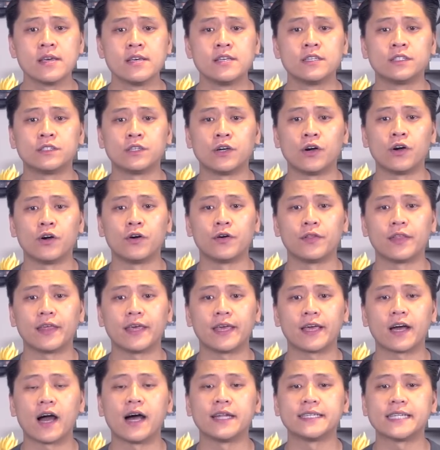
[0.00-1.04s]
So
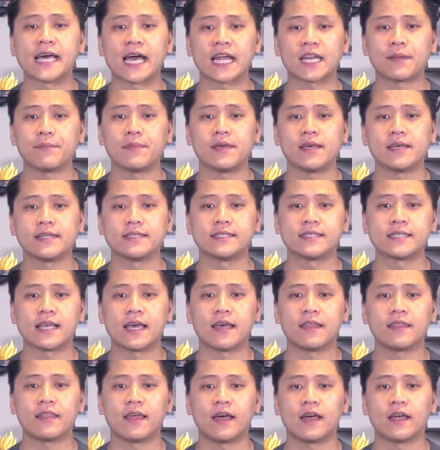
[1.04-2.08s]
they contacted me and
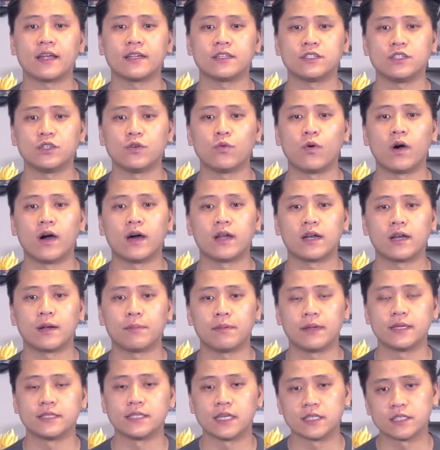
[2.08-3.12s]
said that, do you want a
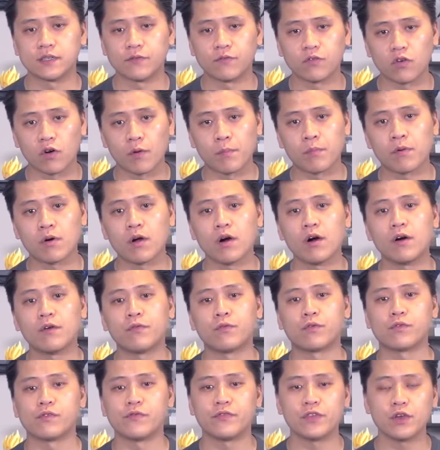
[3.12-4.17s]
PlayStation 4 Pro
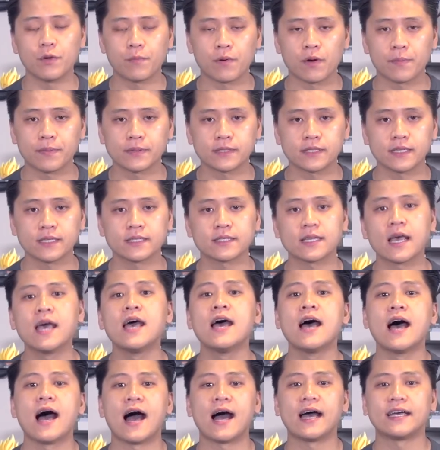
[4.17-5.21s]
for review purposes?
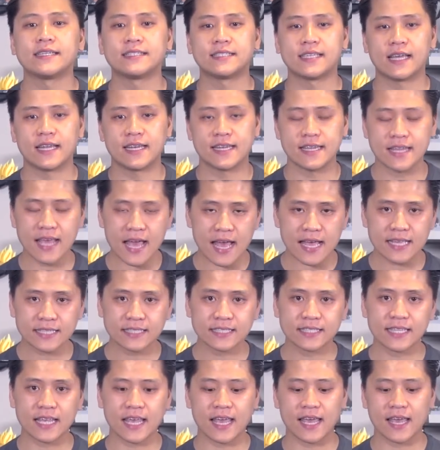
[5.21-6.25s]
I said
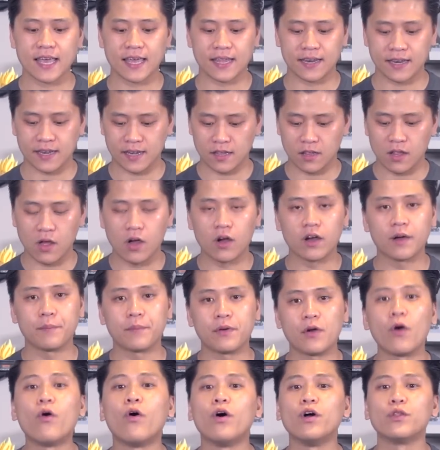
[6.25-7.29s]
yes, and lo and
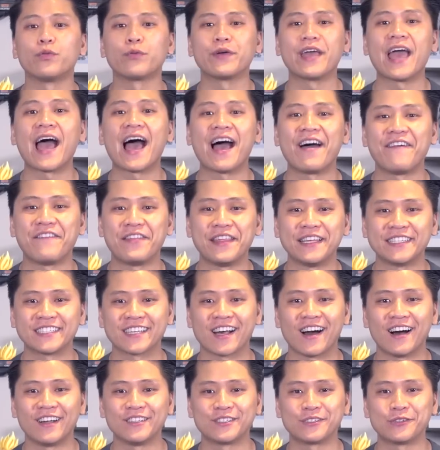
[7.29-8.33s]
behold, we have this
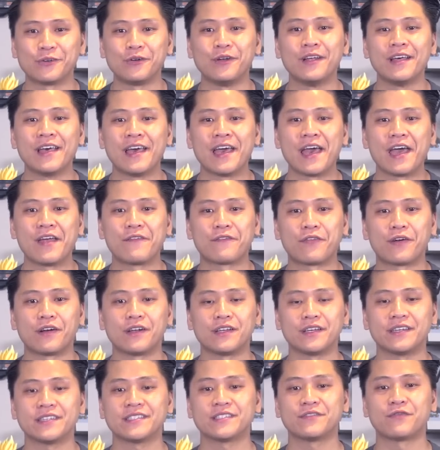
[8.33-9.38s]
console in front
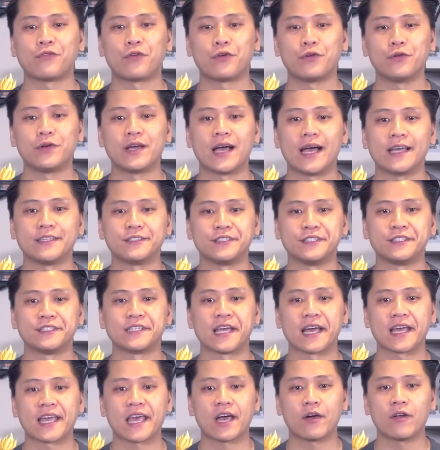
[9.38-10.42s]
of us for you guys to
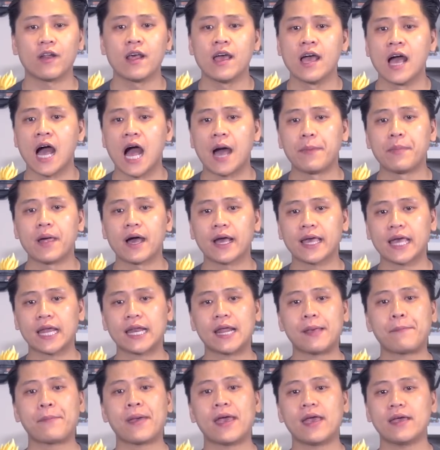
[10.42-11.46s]
check out. I'm not
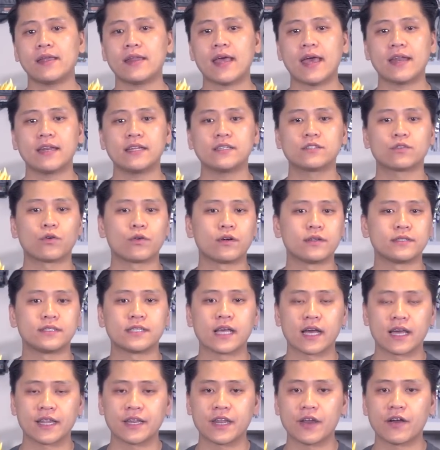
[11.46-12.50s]
getting paid any sort of
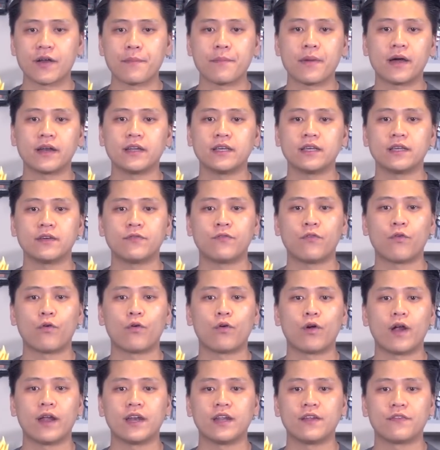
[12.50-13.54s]
secondary money
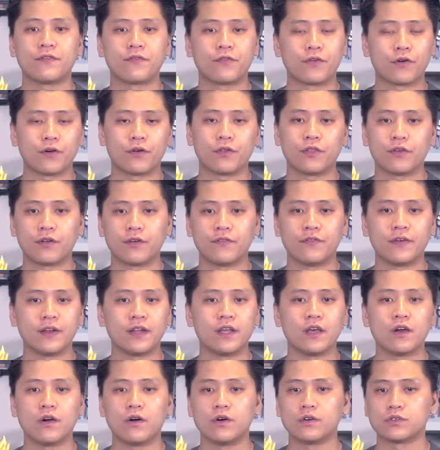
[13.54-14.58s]
for any further
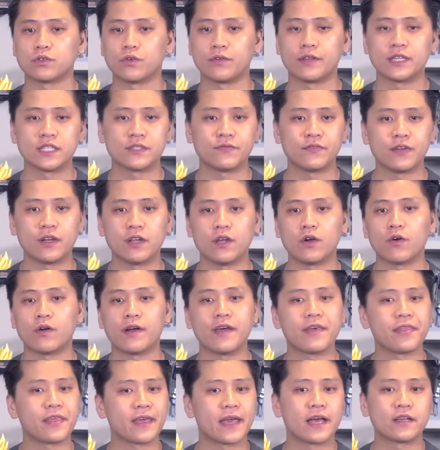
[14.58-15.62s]
videos or this video or
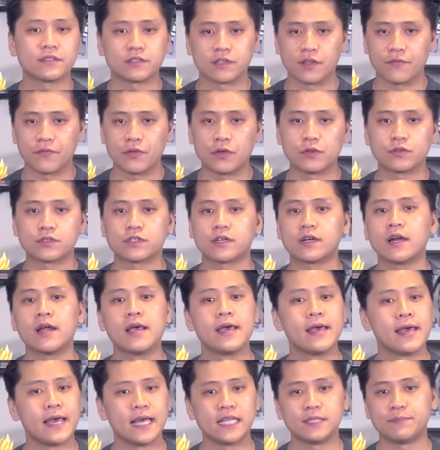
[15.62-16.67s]
anything else in the future.
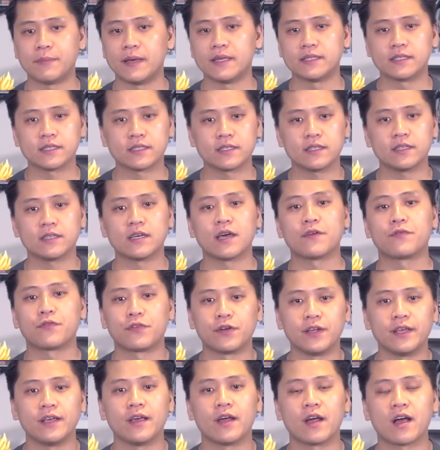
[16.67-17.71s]
It's basically a
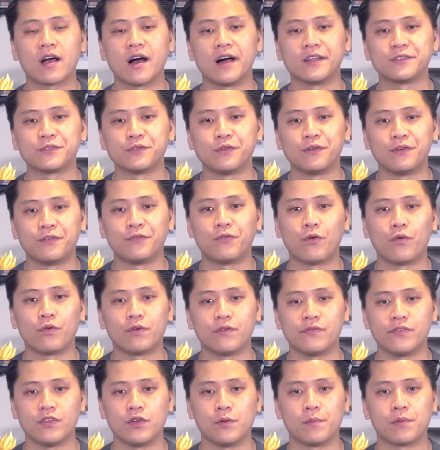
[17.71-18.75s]
free console for
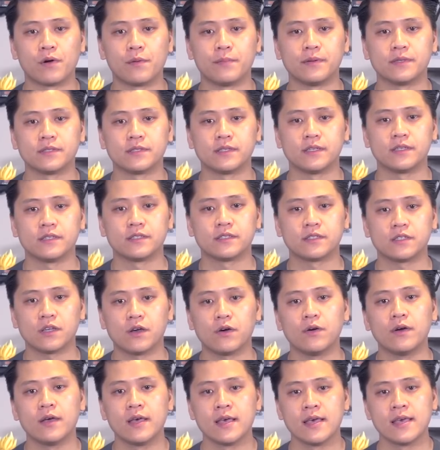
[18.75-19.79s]
review purposes.
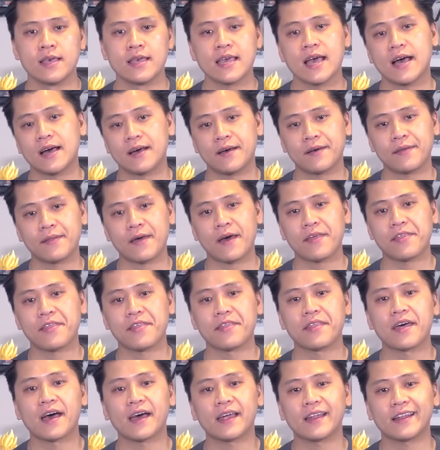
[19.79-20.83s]
So yeah, other
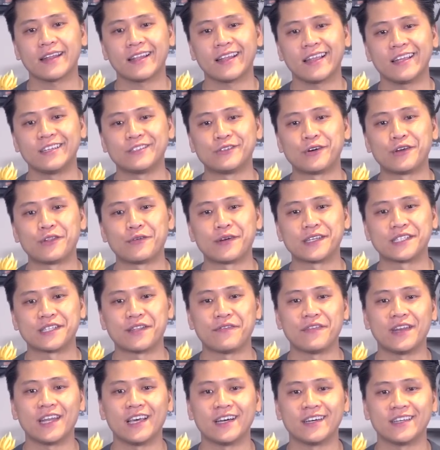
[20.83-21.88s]
than that, enjoy the rest of the
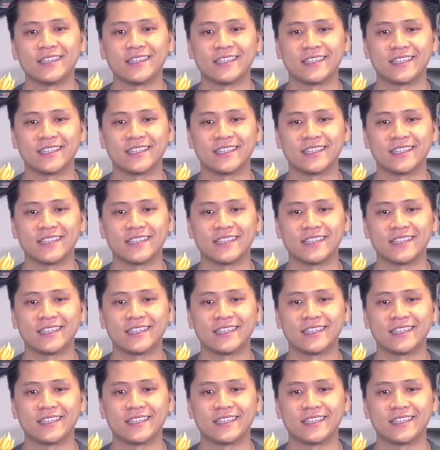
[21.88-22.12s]
video.